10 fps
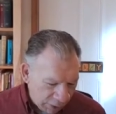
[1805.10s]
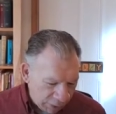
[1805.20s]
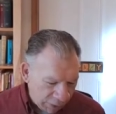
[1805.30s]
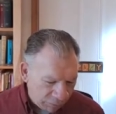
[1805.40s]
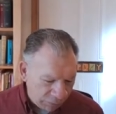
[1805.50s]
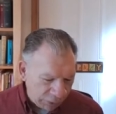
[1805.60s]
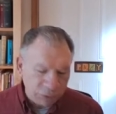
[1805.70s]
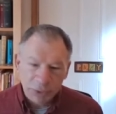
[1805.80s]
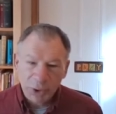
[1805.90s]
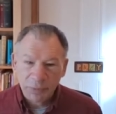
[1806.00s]
and, and
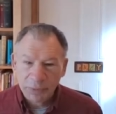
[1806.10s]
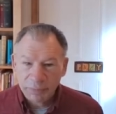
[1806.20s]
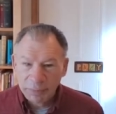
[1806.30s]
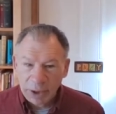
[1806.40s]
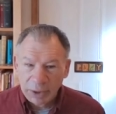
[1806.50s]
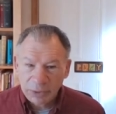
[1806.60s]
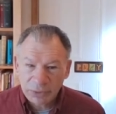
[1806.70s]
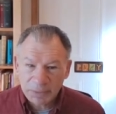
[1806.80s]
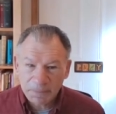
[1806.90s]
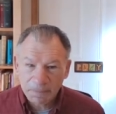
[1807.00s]
victory over the
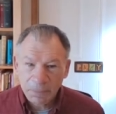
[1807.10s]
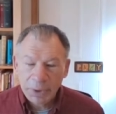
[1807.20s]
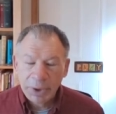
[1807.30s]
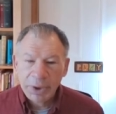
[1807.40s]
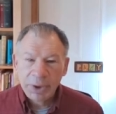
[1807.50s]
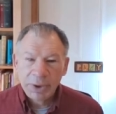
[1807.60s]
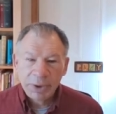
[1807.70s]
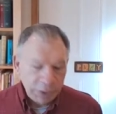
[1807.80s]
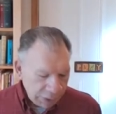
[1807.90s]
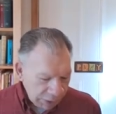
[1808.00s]
flesh.
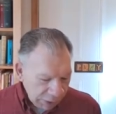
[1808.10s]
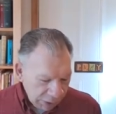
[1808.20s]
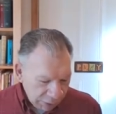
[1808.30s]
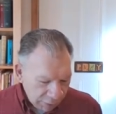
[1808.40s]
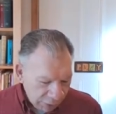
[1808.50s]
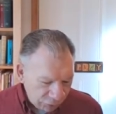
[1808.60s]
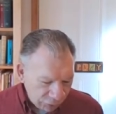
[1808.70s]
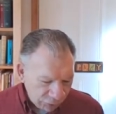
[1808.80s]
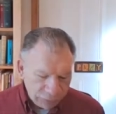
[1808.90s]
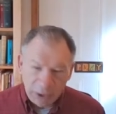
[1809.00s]
In
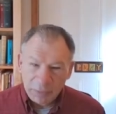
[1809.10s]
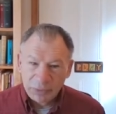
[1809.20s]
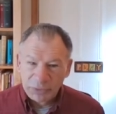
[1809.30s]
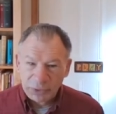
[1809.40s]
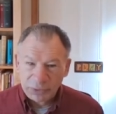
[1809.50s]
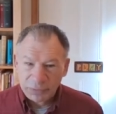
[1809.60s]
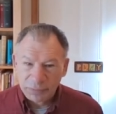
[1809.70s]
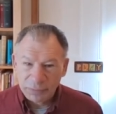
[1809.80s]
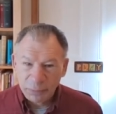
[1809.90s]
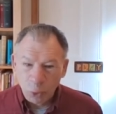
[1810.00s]
Galatians 5, it says,
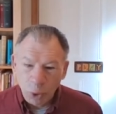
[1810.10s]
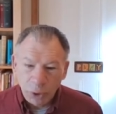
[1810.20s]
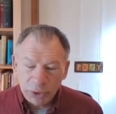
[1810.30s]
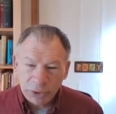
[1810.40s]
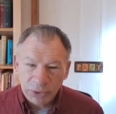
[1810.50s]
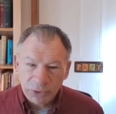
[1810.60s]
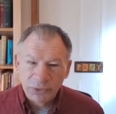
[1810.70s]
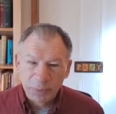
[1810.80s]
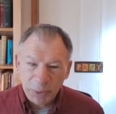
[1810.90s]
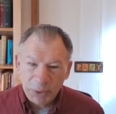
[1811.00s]
If you walk in the
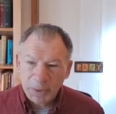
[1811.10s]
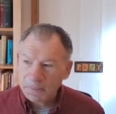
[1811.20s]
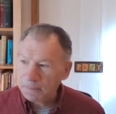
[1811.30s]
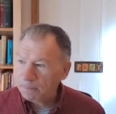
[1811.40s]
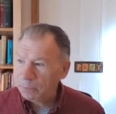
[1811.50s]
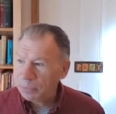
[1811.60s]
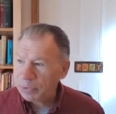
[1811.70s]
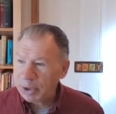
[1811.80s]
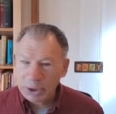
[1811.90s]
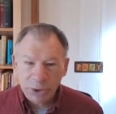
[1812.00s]
Spirit,
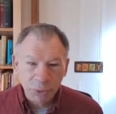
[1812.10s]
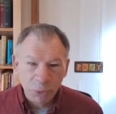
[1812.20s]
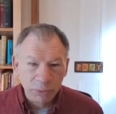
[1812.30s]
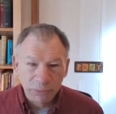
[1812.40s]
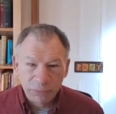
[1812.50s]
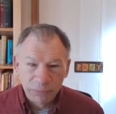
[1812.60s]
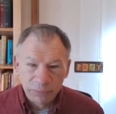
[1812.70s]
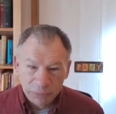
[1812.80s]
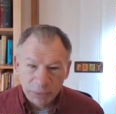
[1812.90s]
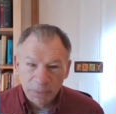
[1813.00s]
and you won't
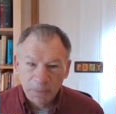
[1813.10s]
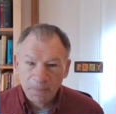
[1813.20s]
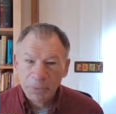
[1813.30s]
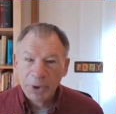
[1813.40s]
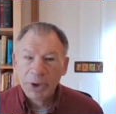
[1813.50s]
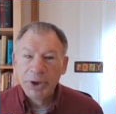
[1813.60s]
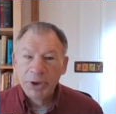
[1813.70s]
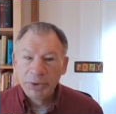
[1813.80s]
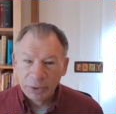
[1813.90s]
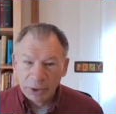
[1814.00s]
fulfill
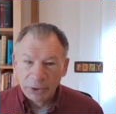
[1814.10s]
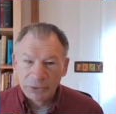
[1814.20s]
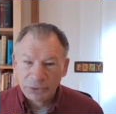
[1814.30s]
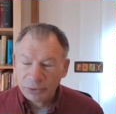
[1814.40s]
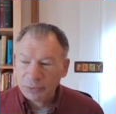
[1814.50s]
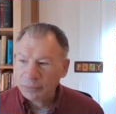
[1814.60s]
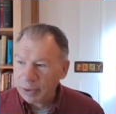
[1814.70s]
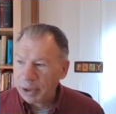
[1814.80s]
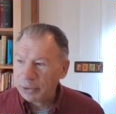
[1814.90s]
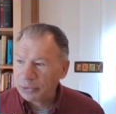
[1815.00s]
the lust of the
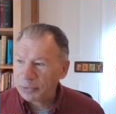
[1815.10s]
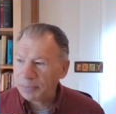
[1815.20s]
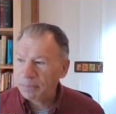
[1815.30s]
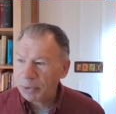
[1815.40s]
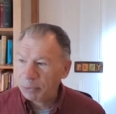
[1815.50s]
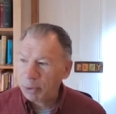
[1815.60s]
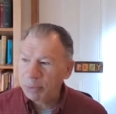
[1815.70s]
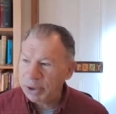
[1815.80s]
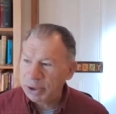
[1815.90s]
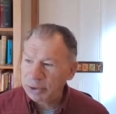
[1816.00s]
flesh. And what
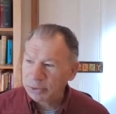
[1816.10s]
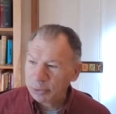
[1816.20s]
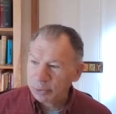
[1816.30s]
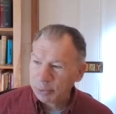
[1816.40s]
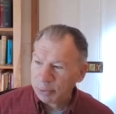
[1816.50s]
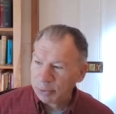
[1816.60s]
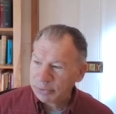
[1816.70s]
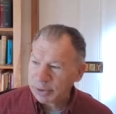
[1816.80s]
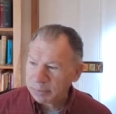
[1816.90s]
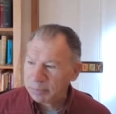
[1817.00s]
we need to do when we're
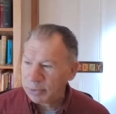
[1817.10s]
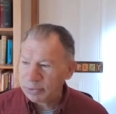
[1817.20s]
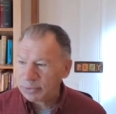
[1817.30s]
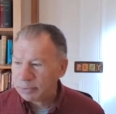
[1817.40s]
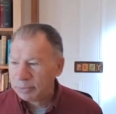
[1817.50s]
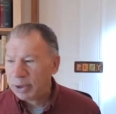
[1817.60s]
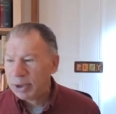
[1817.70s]
tempted to